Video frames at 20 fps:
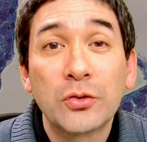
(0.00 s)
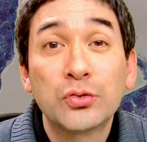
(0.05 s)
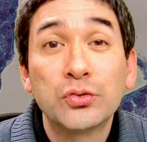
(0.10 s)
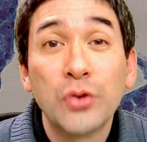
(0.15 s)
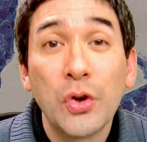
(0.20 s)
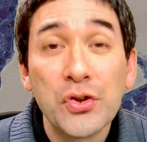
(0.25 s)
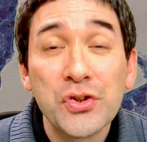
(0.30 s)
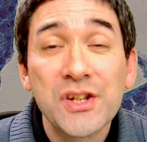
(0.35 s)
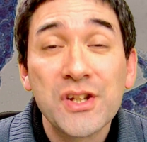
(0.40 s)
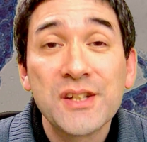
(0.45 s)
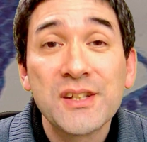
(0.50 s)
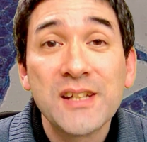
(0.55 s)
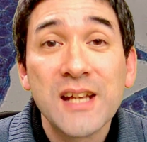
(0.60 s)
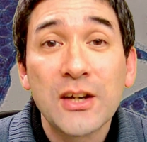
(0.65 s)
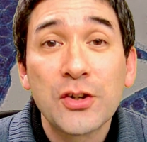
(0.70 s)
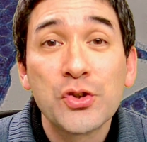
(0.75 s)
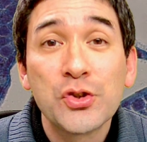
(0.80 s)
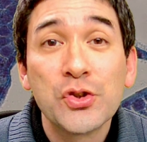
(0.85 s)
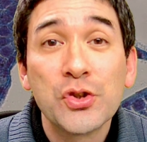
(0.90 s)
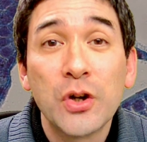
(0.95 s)
cross
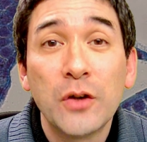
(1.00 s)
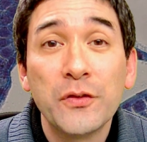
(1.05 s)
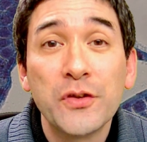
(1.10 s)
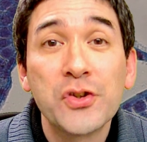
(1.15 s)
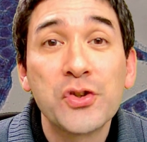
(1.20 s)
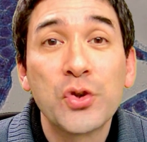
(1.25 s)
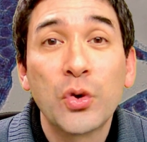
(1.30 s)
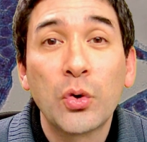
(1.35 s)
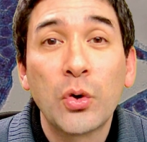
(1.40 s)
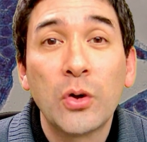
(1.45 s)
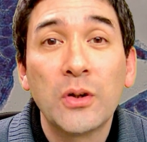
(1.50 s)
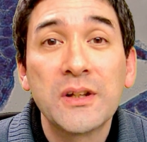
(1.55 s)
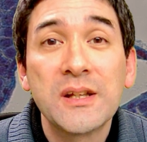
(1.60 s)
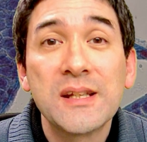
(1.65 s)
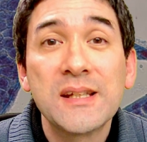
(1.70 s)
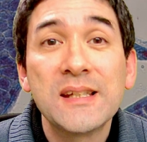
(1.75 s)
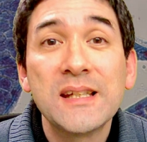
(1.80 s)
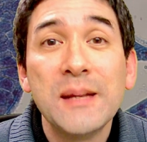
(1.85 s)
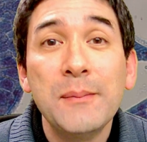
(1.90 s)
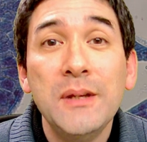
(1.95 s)
sections of the so-called
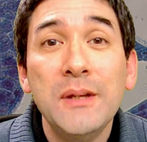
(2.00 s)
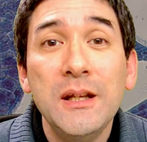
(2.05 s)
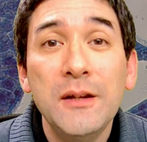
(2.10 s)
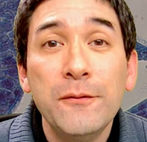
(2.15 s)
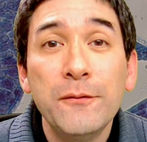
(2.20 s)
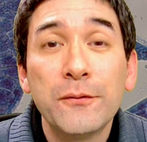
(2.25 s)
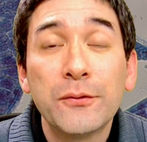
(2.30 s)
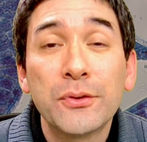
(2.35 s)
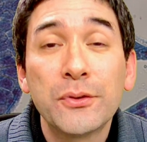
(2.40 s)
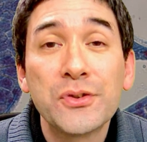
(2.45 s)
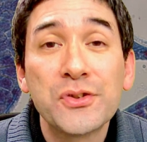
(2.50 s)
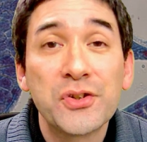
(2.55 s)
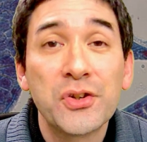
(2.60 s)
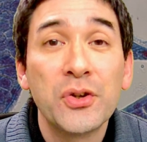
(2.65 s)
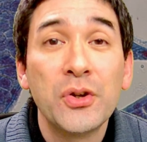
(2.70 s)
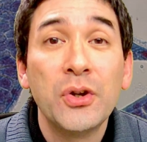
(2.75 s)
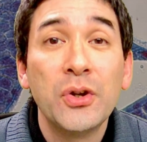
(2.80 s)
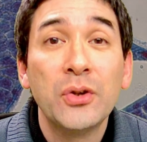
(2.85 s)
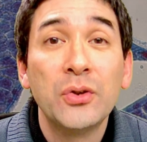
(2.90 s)
seminiferous